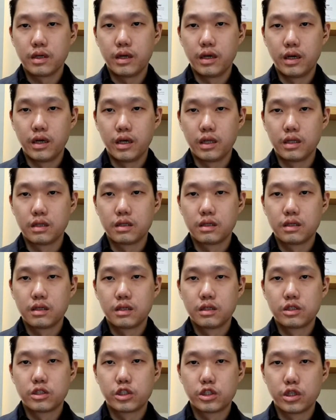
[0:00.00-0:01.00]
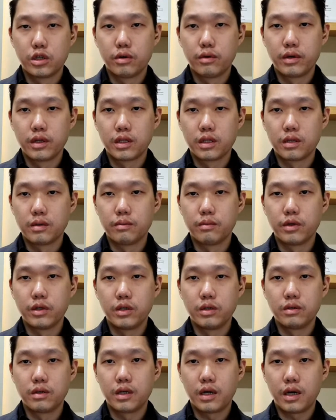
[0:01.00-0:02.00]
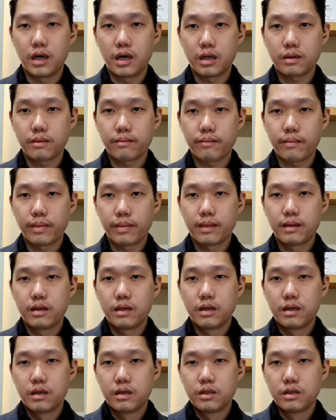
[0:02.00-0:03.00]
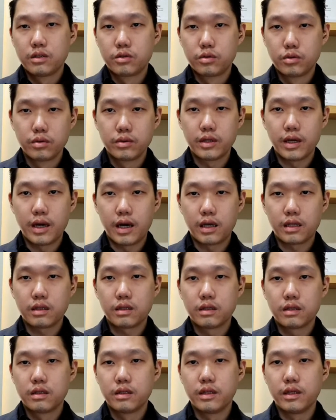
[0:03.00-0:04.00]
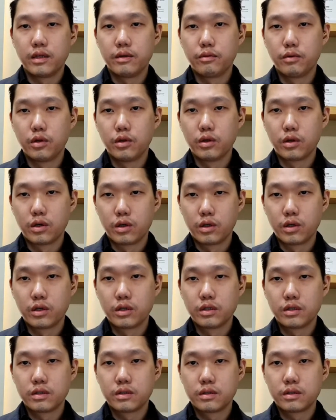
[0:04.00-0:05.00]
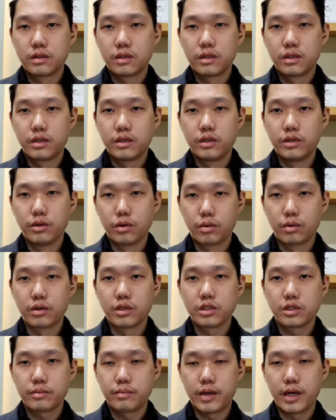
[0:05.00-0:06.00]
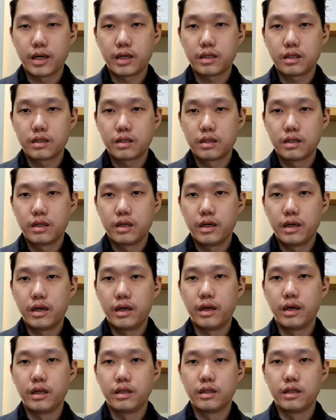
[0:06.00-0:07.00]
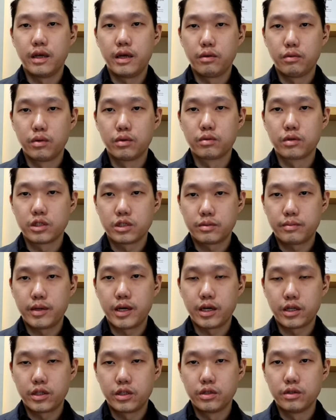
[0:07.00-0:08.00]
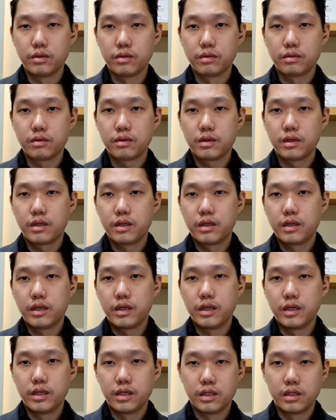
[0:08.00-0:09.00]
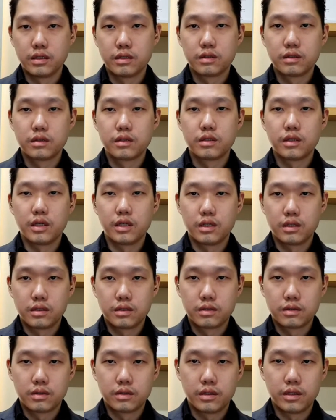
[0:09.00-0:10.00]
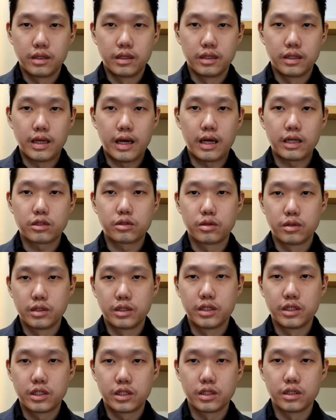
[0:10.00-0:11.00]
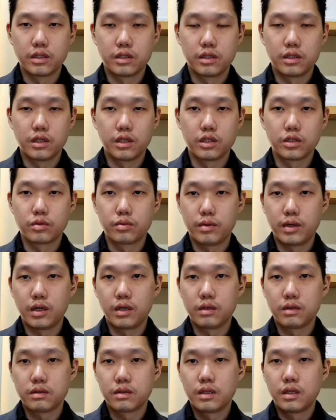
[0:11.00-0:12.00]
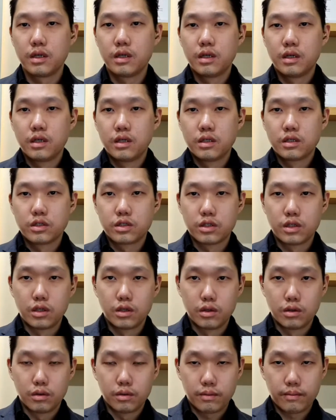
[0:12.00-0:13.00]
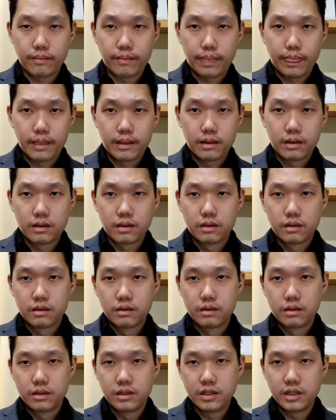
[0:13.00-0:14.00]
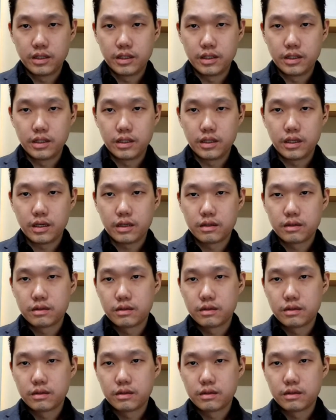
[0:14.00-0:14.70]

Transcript: and showing them what you got. Through that, they will earn your respect and they will respect you in in that tradition as well. So the